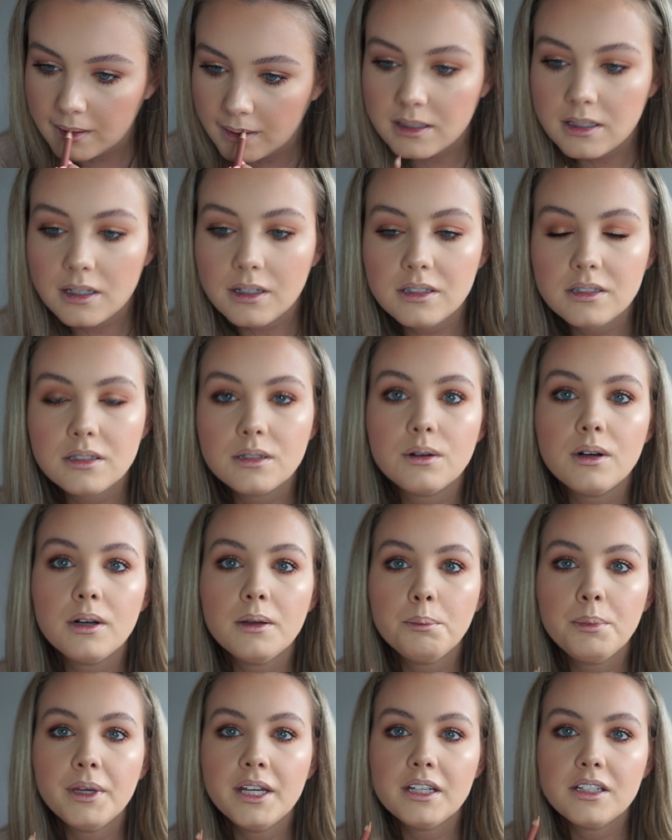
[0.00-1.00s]
So it's
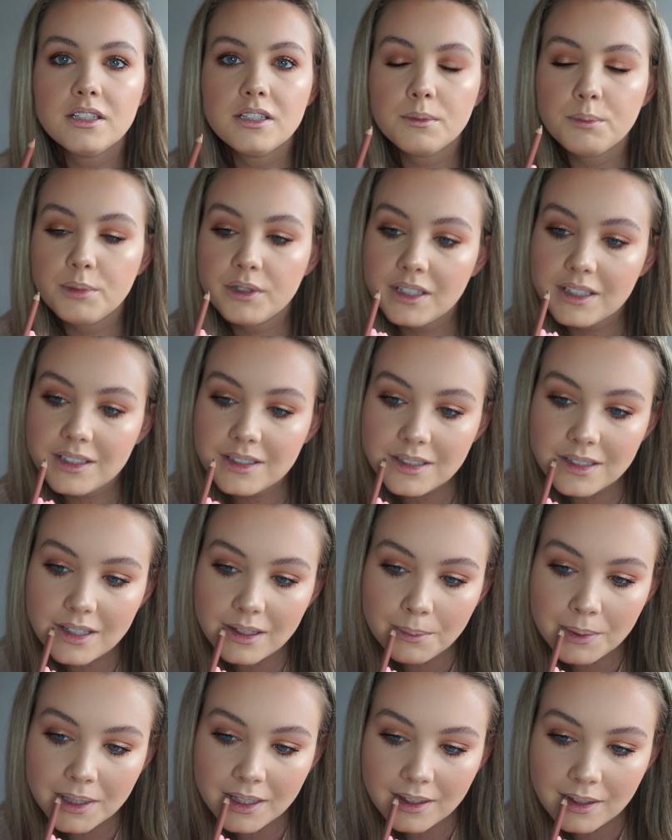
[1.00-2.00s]
quite peachy, but it's a
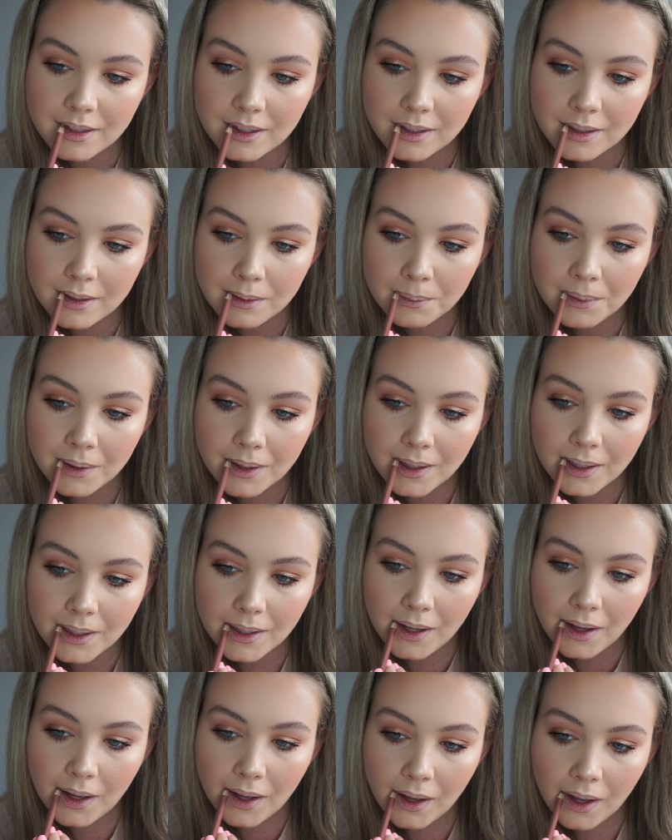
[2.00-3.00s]
bit deeper,
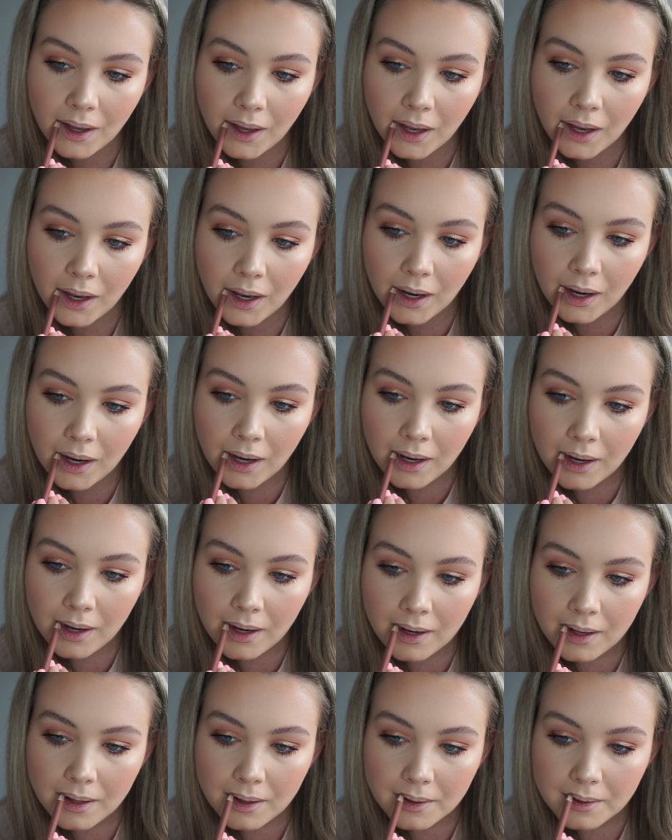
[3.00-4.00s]

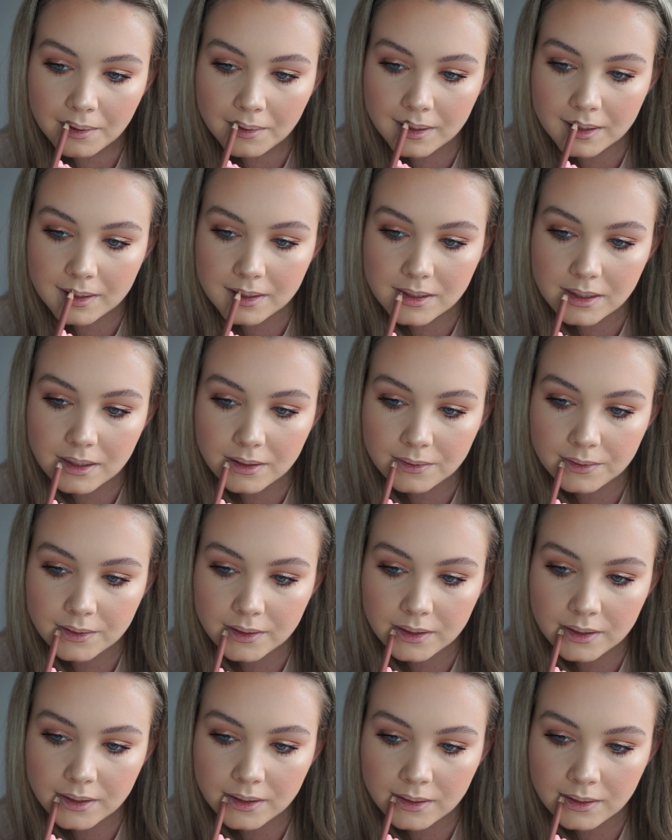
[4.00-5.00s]
which I
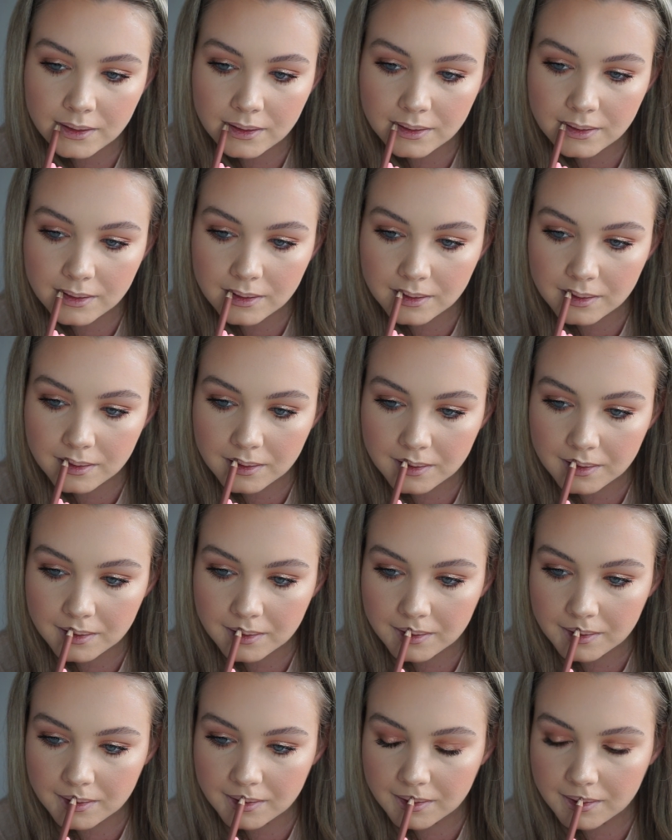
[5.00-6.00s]
find
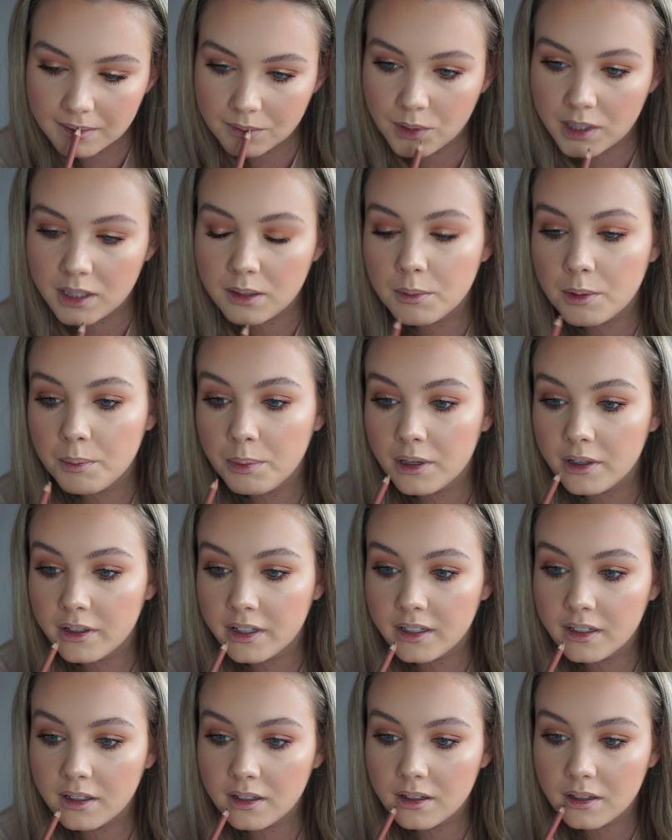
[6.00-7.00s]
when I'm
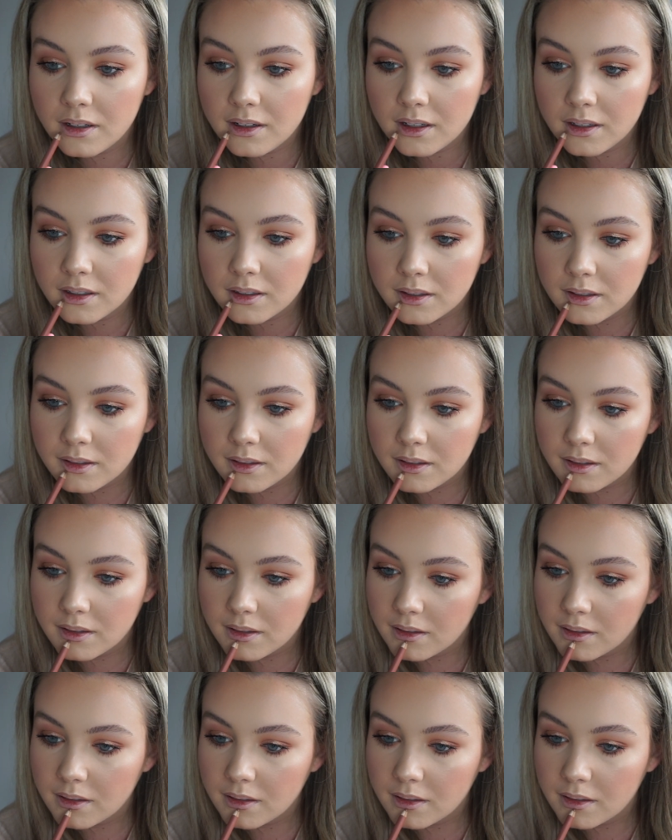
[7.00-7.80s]
applying a gloss,